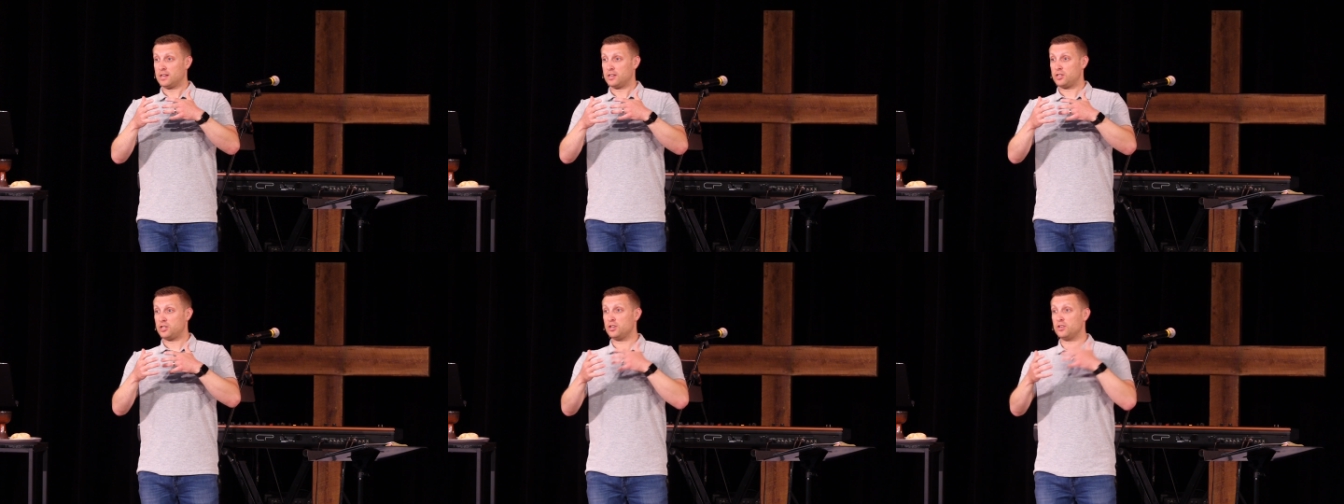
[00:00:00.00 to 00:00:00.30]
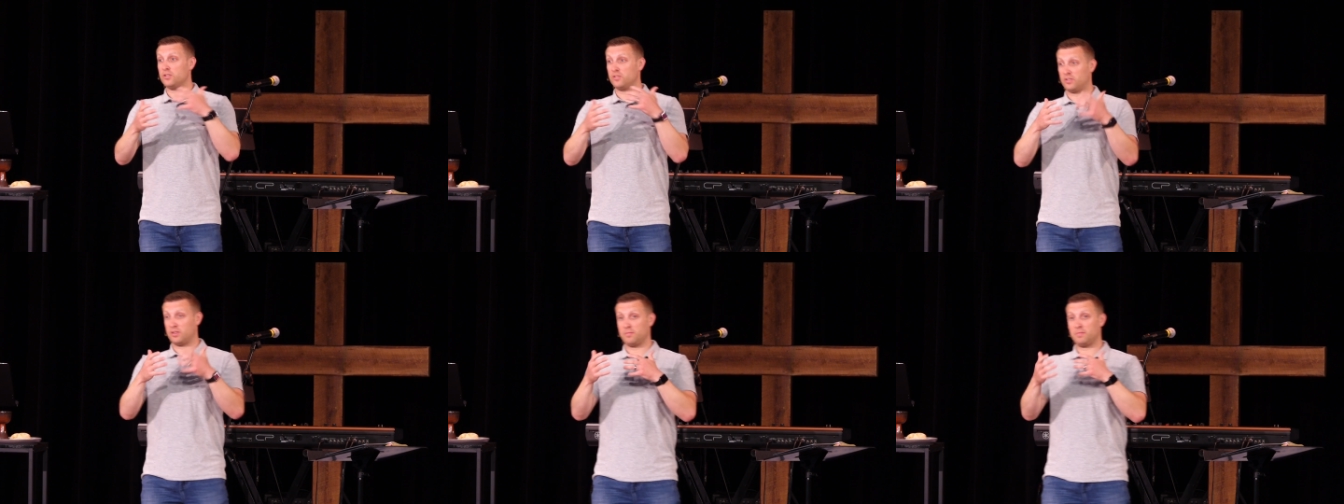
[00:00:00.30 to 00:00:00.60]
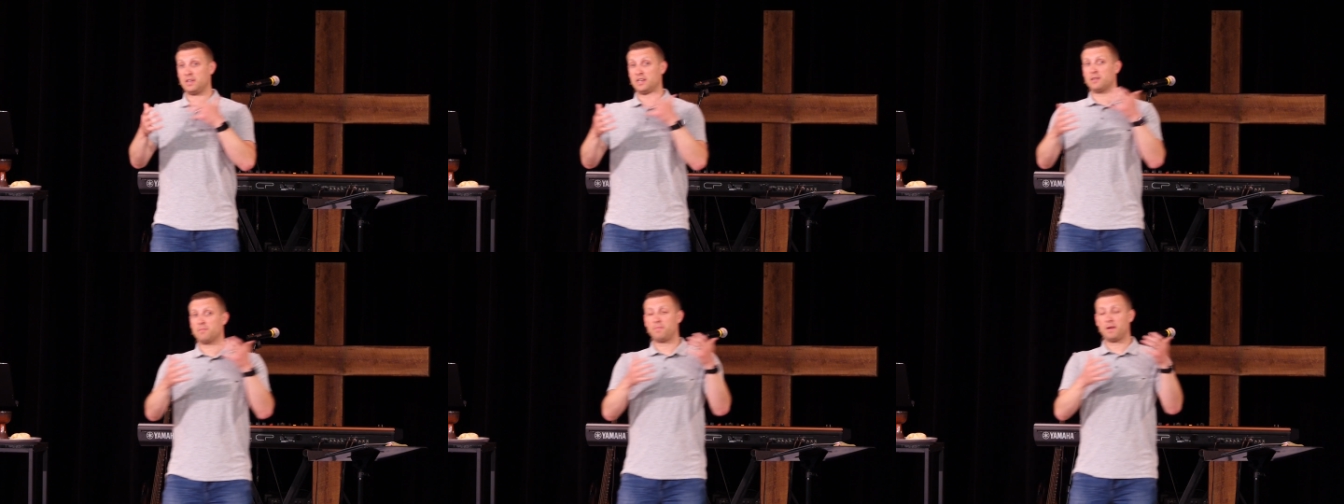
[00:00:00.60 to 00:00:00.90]
choose to
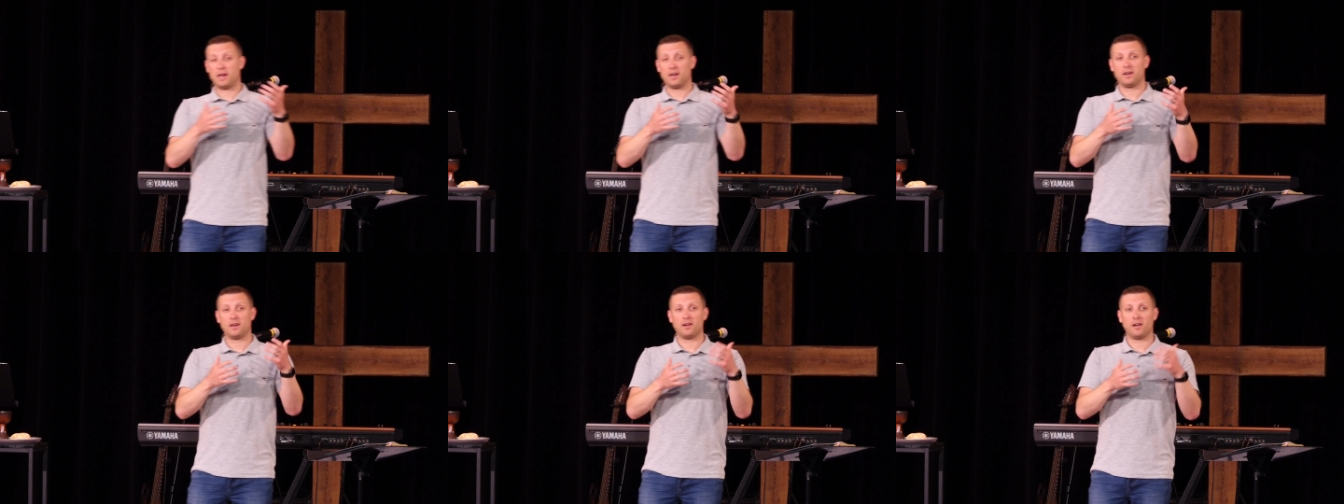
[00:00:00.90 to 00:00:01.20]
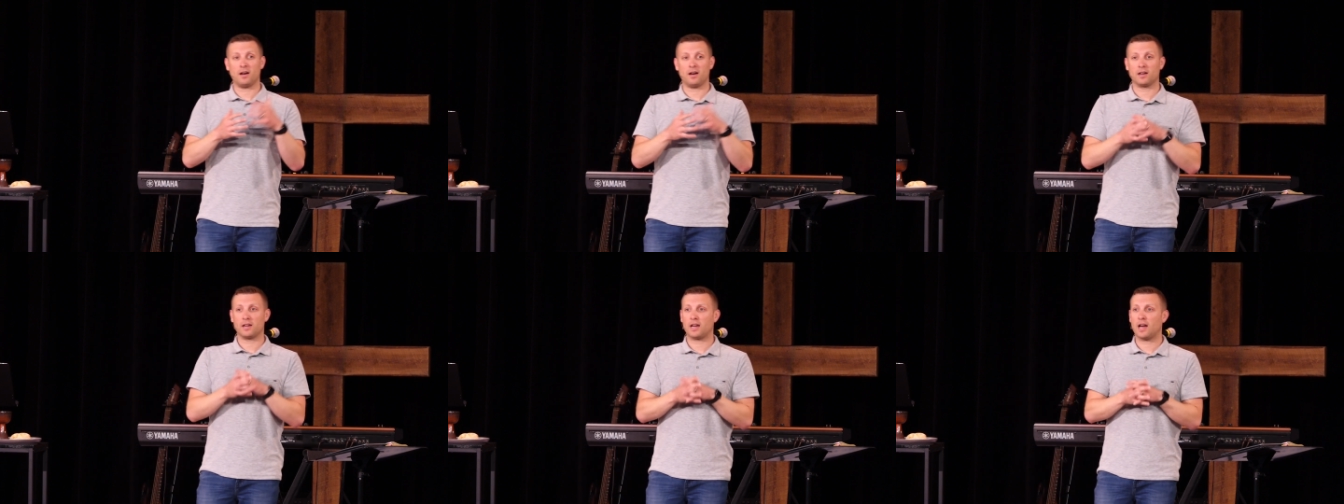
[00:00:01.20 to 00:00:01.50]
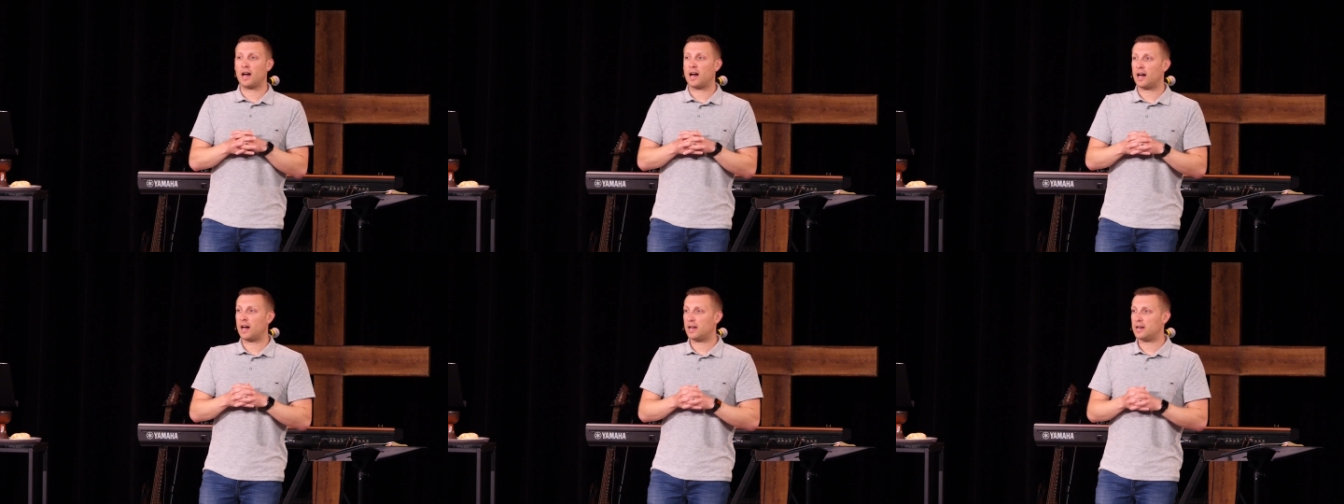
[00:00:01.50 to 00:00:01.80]
be dependent on
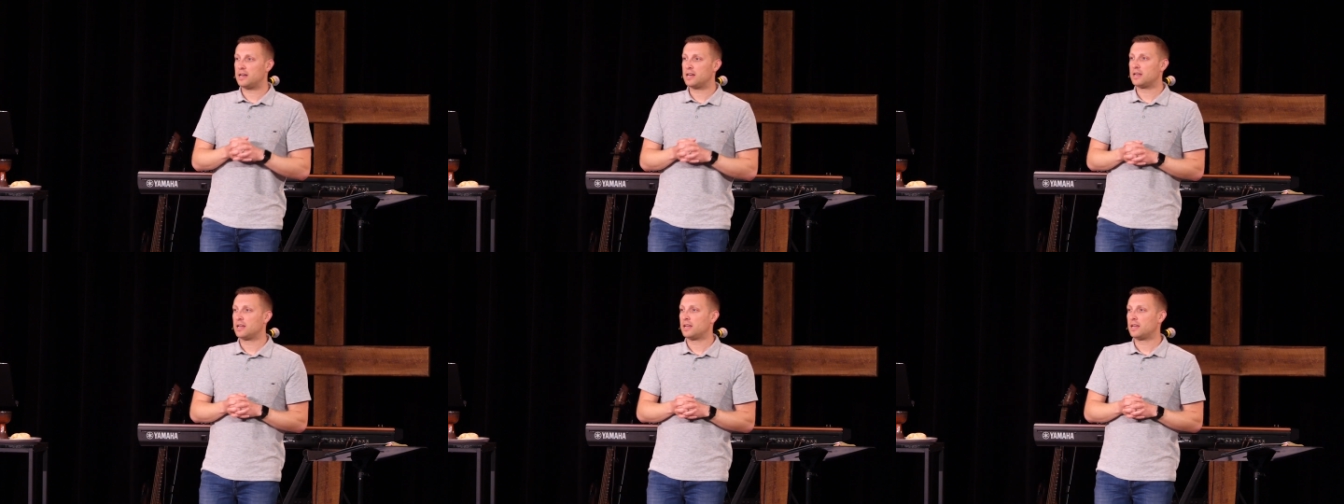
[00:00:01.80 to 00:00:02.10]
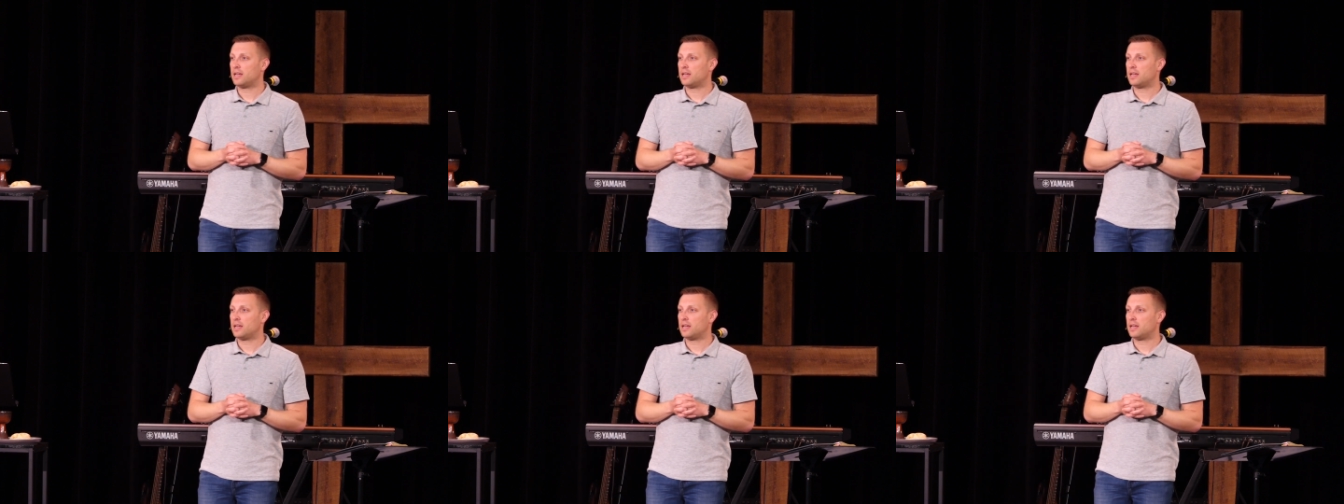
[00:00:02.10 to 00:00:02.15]
God.